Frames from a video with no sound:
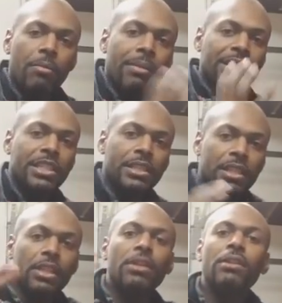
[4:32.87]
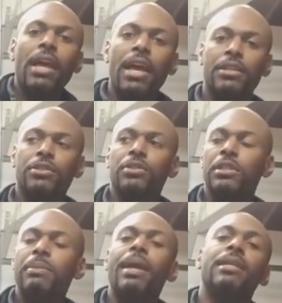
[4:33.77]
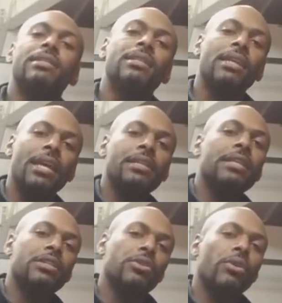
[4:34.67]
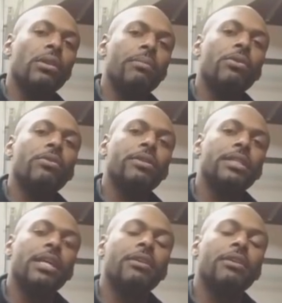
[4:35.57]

but just a little extra space in case that trolling motor is there,